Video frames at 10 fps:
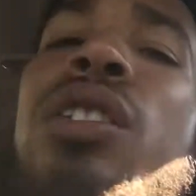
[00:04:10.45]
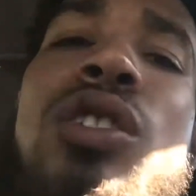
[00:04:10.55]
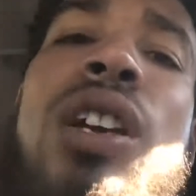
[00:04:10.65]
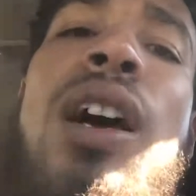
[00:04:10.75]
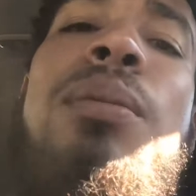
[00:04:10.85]

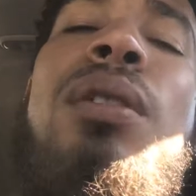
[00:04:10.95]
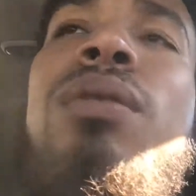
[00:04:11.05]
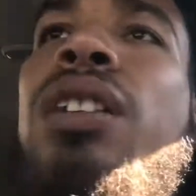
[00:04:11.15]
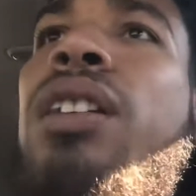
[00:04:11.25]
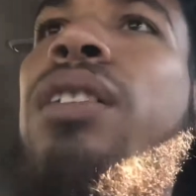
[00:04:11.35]
other jobs
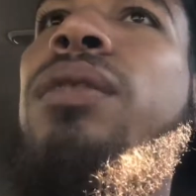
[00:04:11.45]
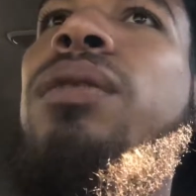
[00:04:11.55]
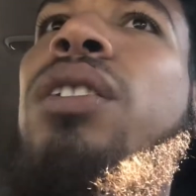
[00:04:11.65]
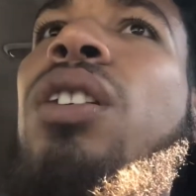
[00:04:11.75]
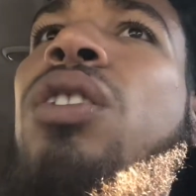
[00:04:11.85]
have said.
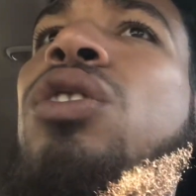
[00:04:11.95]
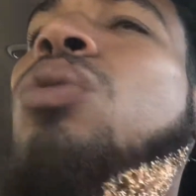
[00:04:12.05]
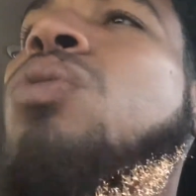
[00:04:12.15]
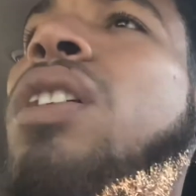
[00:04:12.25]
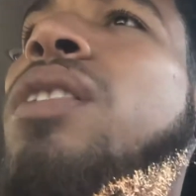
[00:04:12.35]

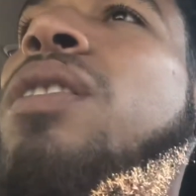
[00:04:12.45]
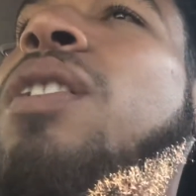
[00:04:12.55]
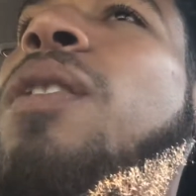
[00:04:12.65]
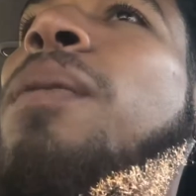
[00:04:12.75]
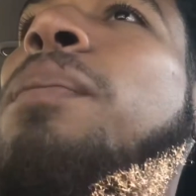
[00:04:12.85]
So what
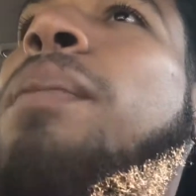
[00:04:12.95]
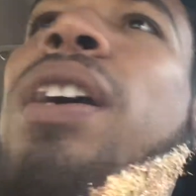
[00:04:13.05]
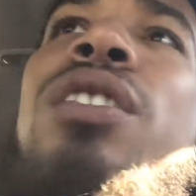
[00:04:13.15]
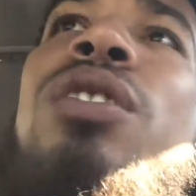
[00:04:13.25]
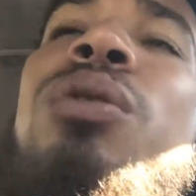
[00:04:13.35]

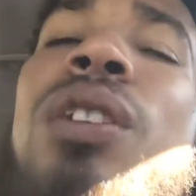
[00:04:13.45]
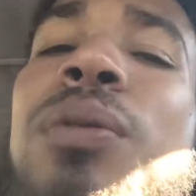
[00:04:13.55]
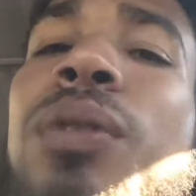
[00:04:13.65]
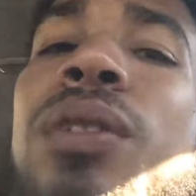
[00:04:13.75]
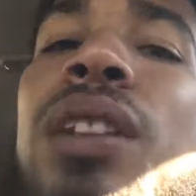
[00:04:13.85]
makes you
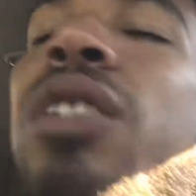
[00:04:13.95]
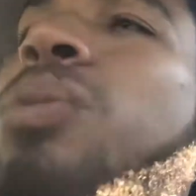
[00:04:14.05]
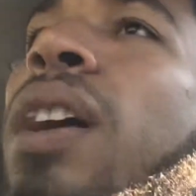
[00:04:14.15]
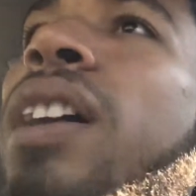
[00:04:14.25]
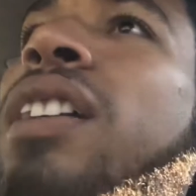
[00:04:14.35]
different? That's
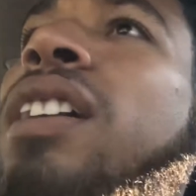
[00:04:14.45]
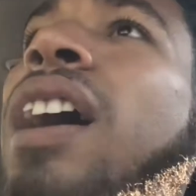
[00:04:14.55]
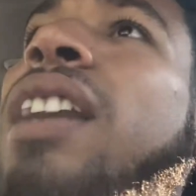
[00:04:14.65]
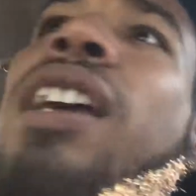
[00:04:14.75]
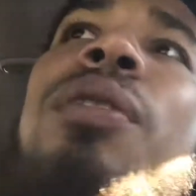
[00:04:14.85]
why
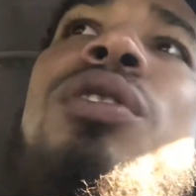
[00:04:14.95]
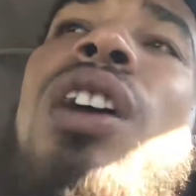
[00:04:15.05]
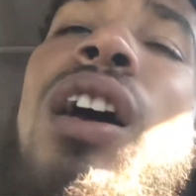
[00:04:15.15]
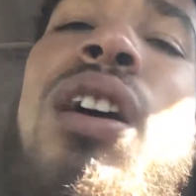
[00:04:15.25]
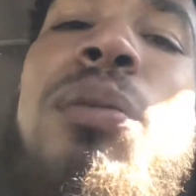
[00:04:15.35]
I left
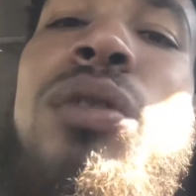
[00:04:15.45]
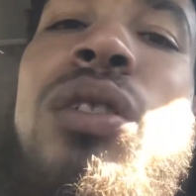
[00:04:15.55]
jobs.